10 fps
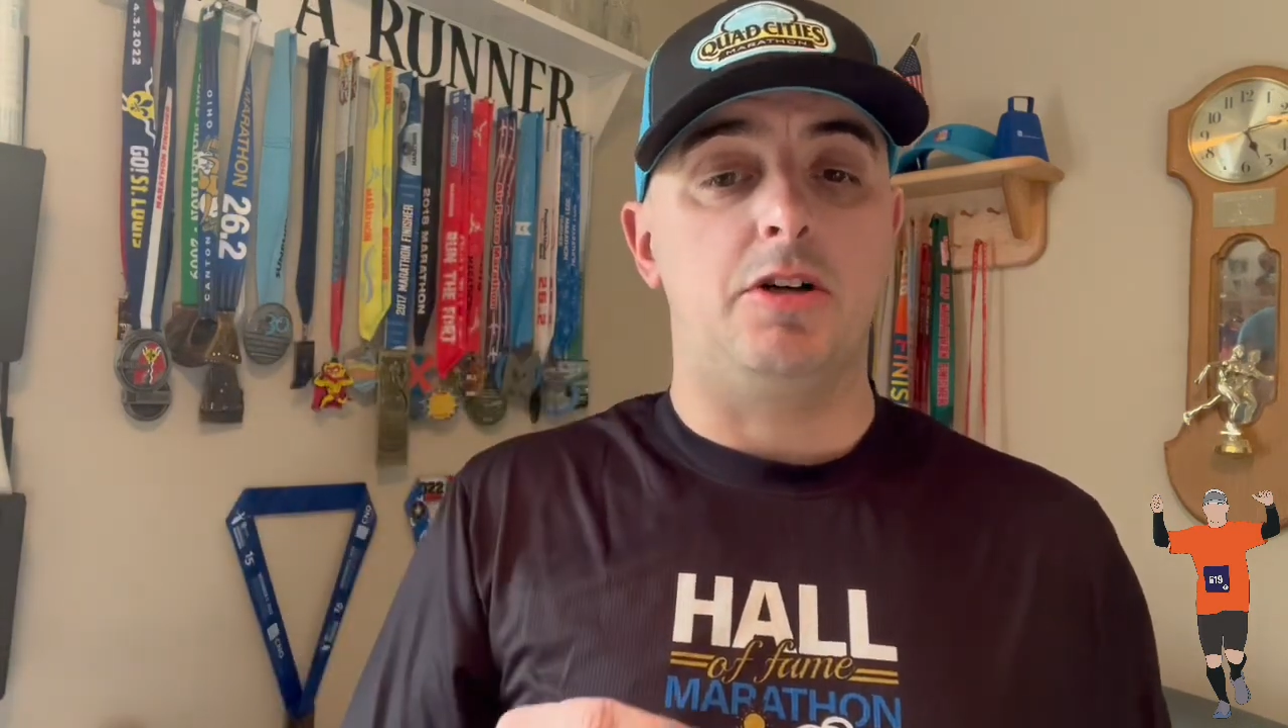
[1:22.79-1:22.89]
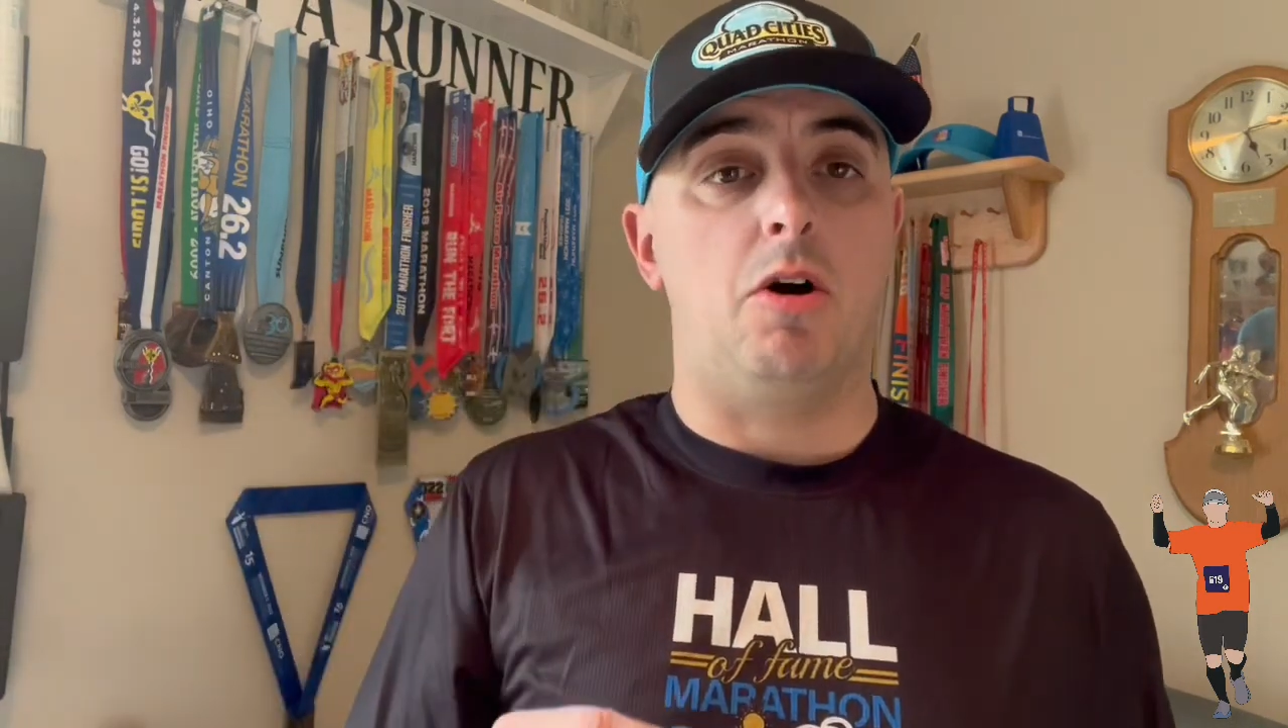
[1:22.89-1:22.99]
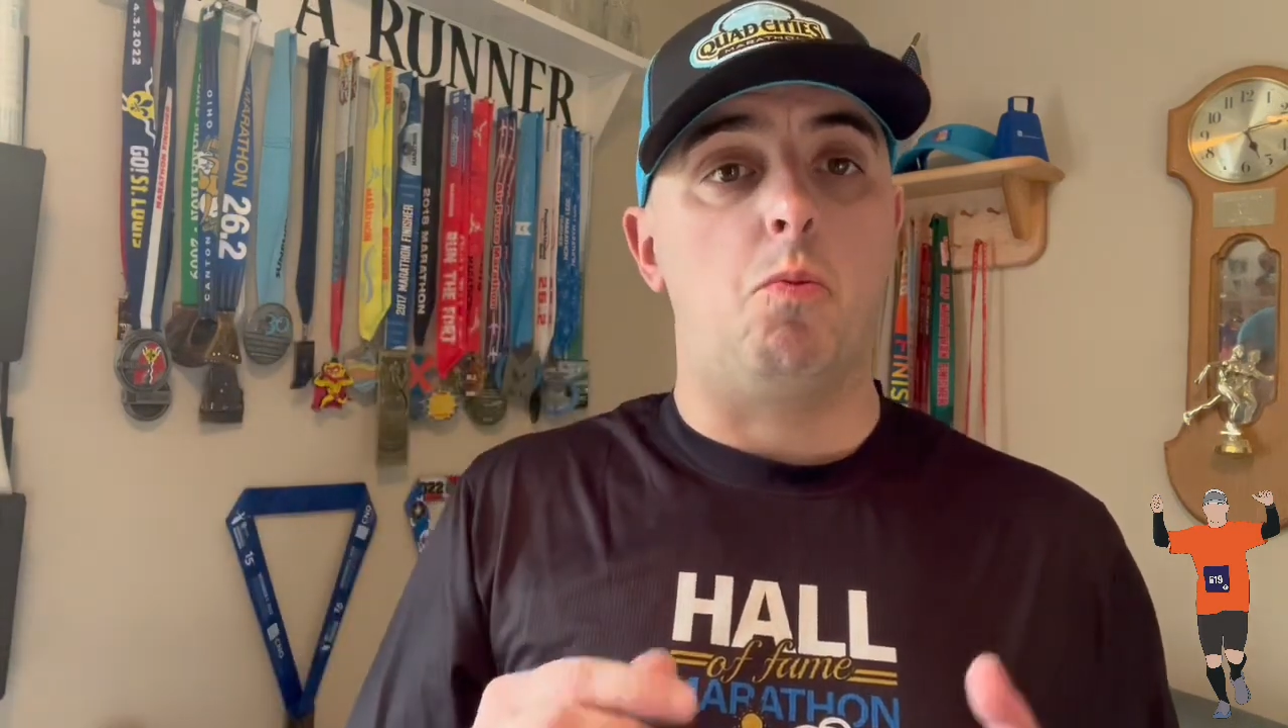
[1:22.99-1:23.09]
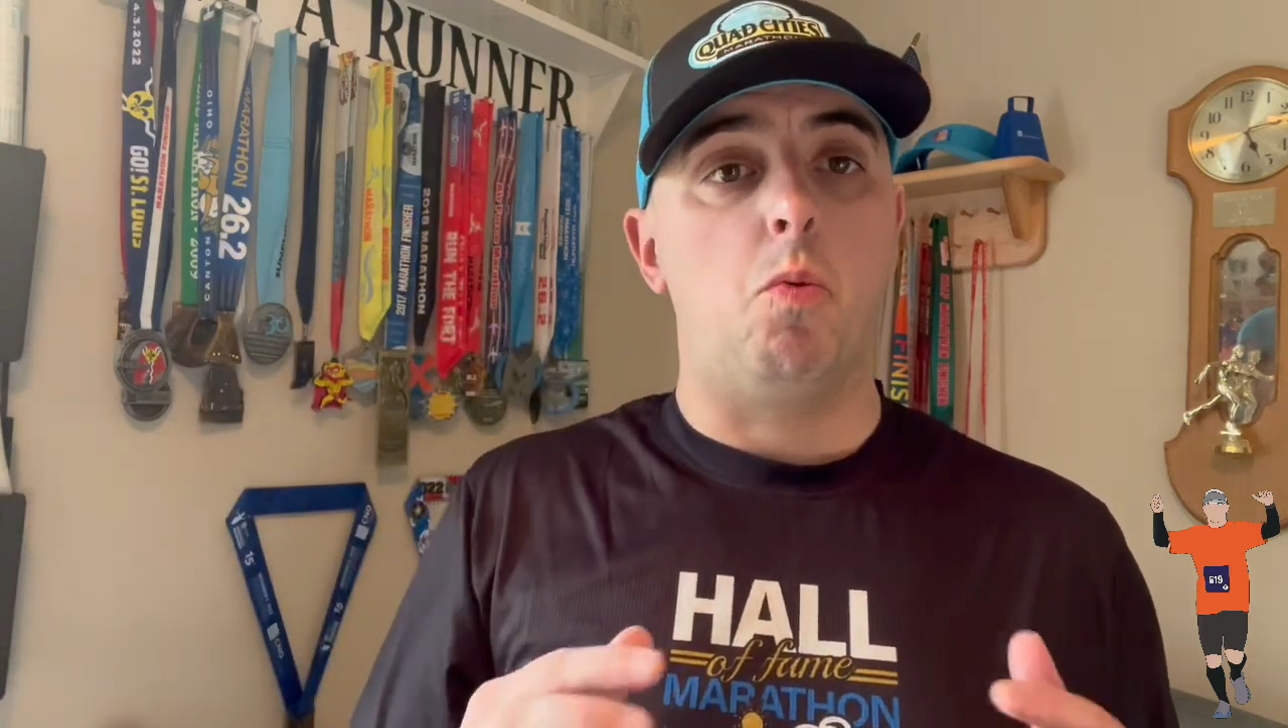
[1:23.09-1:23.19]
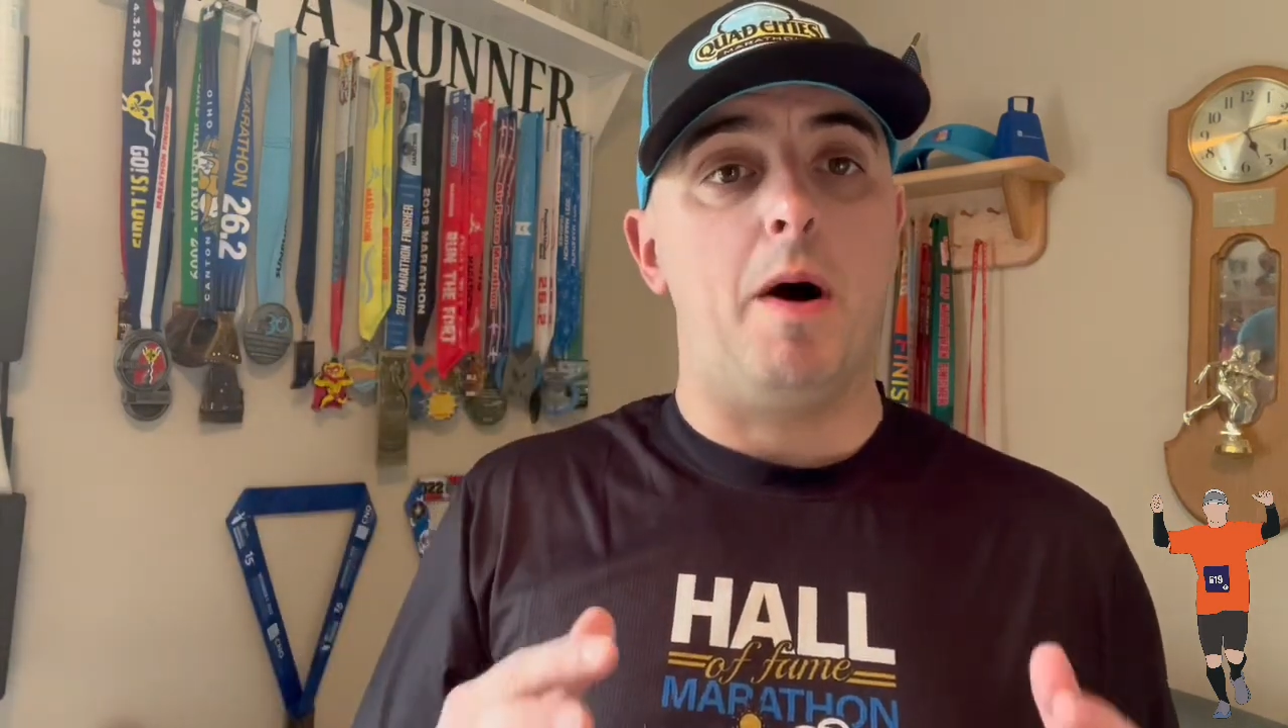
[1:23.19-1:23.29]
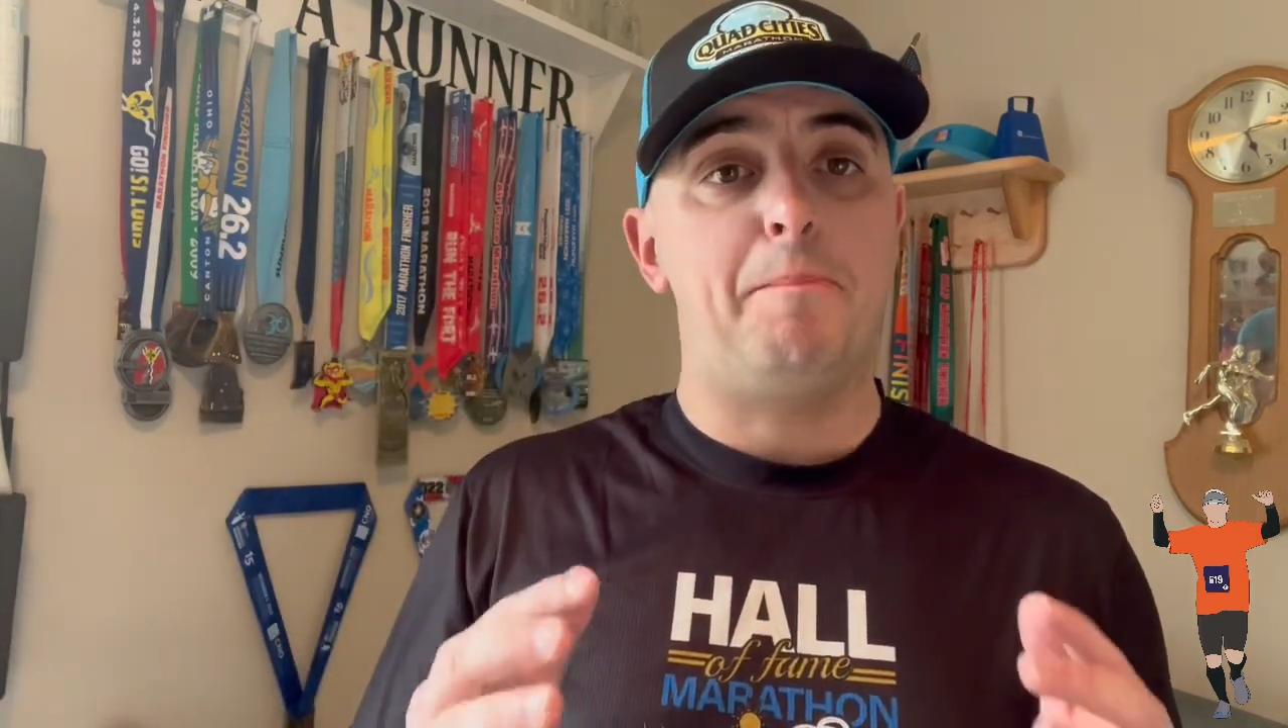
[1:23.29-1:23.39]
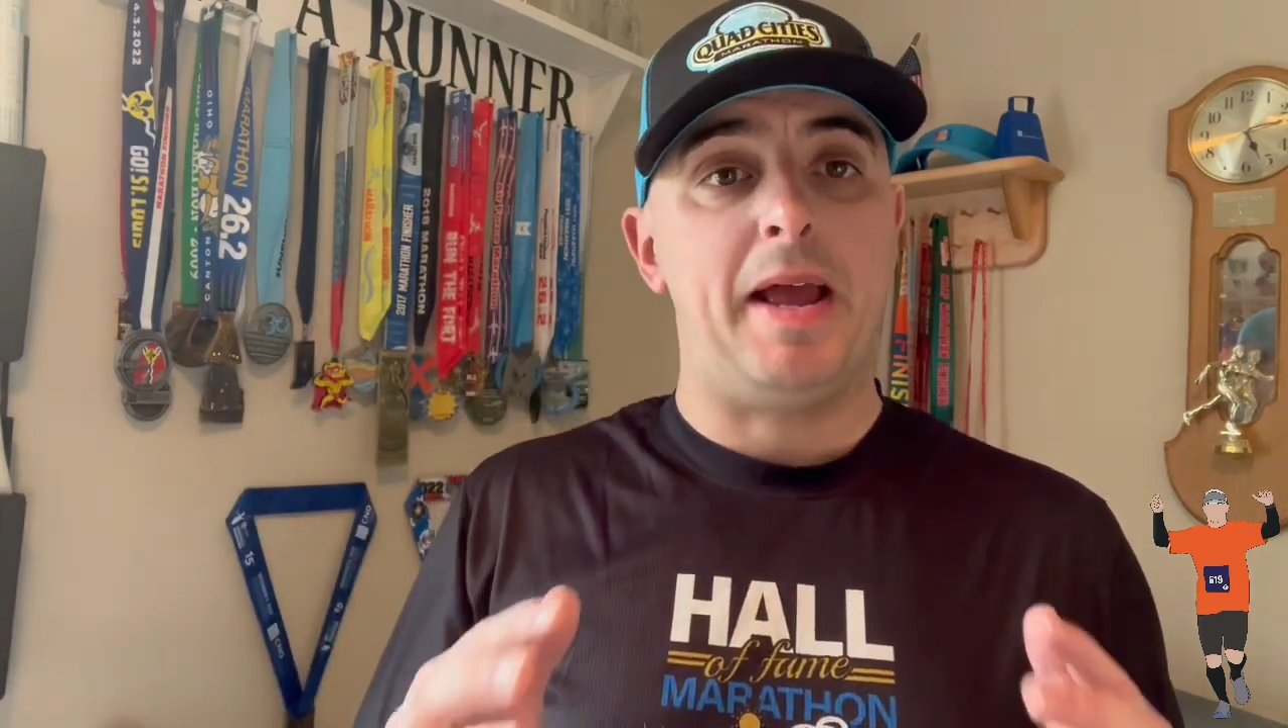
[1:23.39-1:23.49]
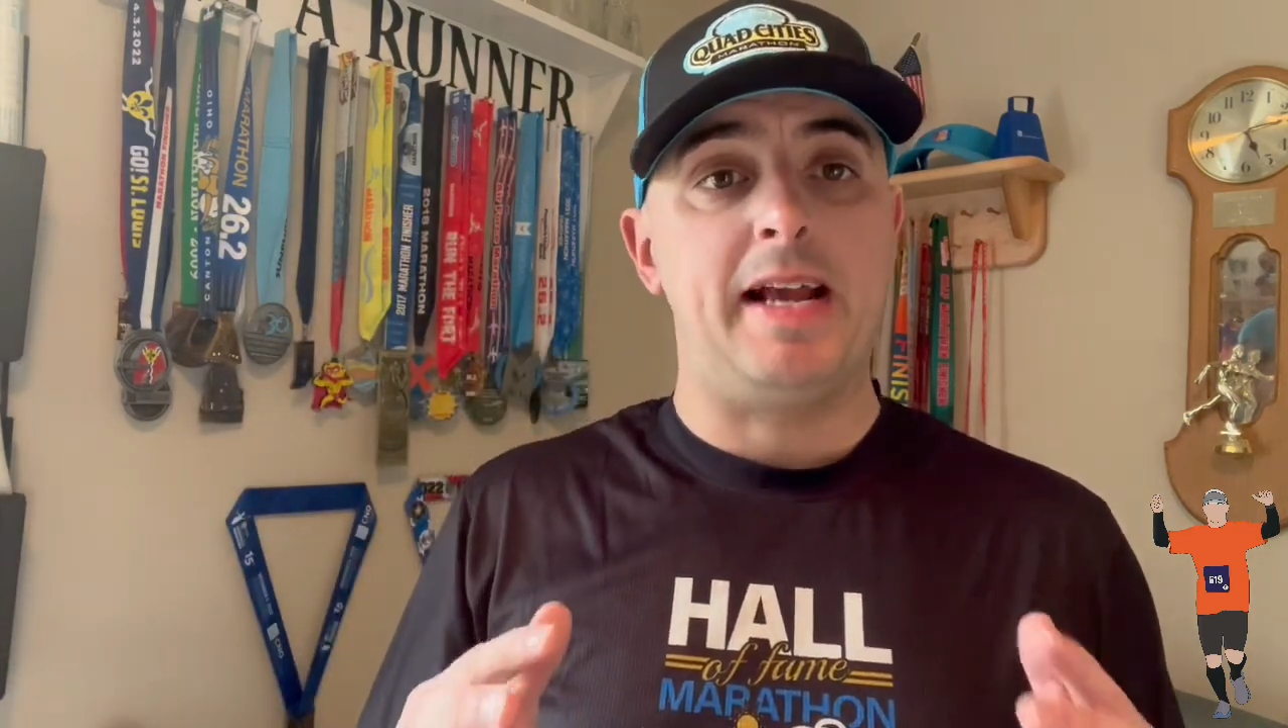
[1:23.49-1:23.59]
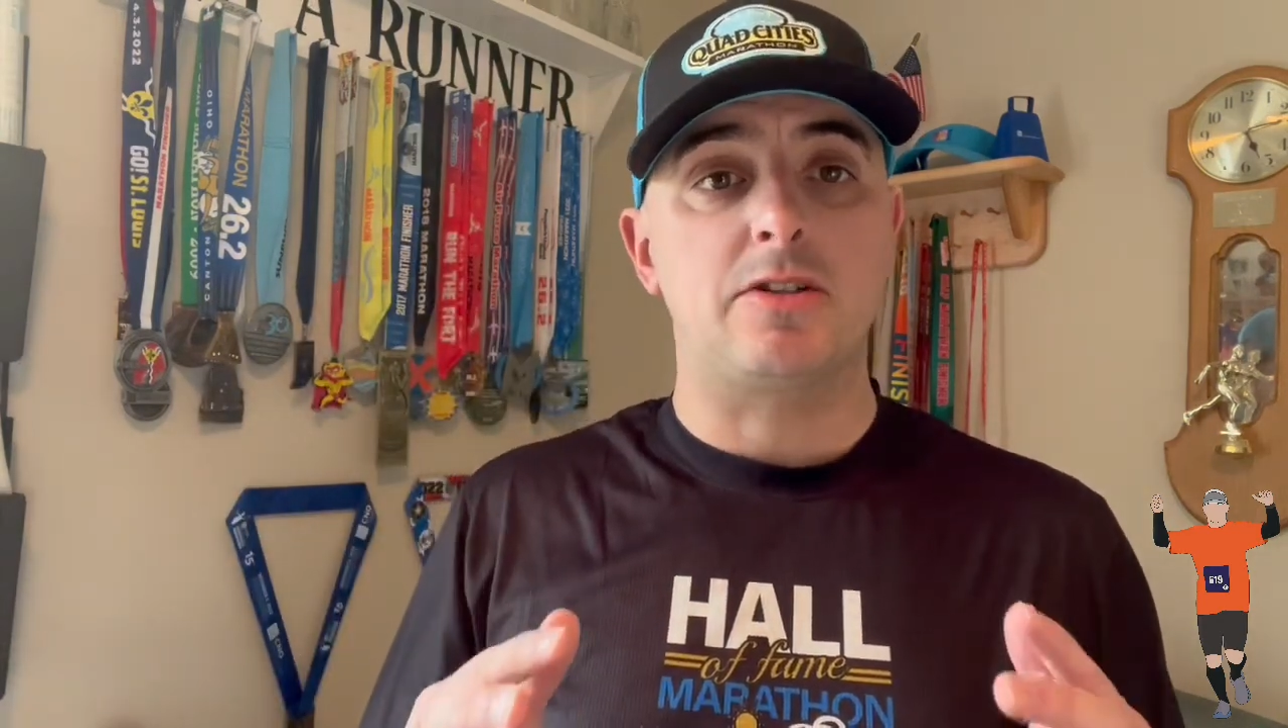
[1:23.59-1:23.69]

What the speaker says: on what pace